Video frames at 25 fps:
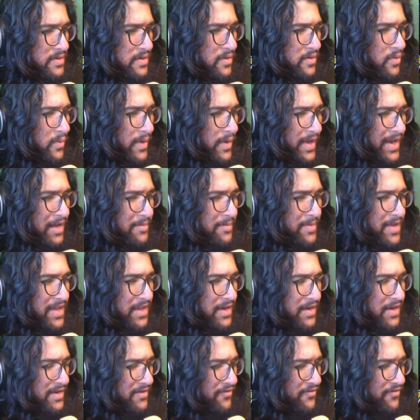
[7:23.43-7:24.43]
Wait, how am I
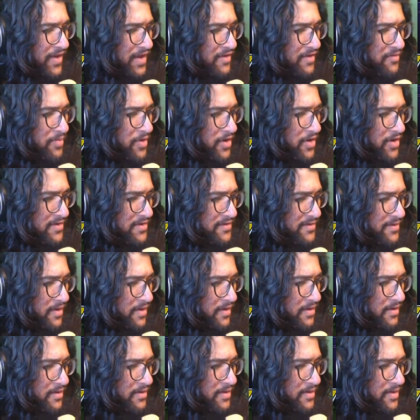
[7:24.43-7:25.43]
getting to 5 procs
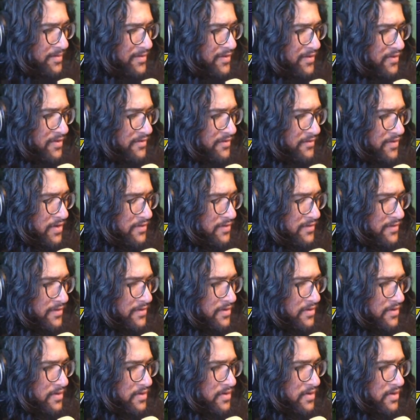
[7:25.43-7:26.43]
then? I'm so
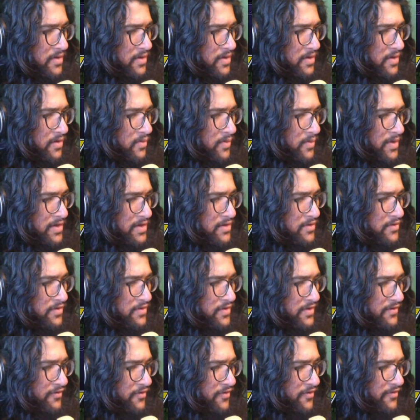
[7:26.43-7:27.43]
confused. 1, 2,
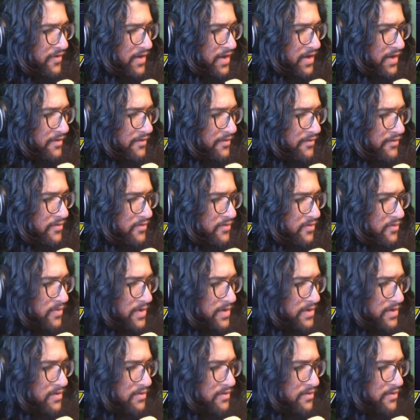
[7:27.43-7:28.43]
3, 4, 5.
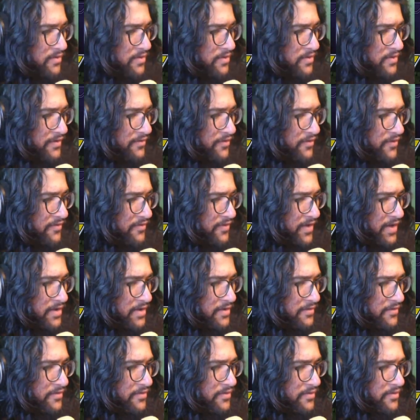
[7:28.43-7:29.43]
1, 2, 3, 4,
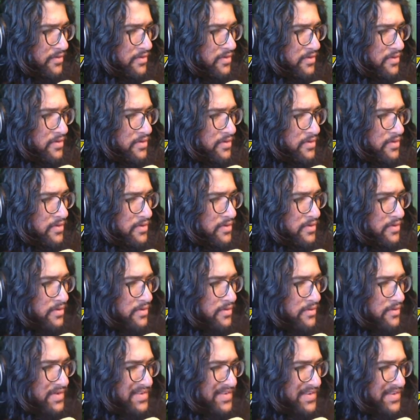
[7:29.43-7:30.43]
5.
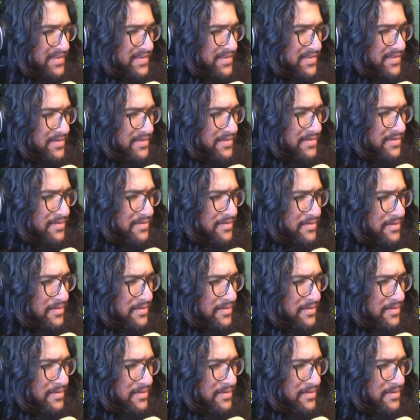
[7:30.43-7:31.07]
This is...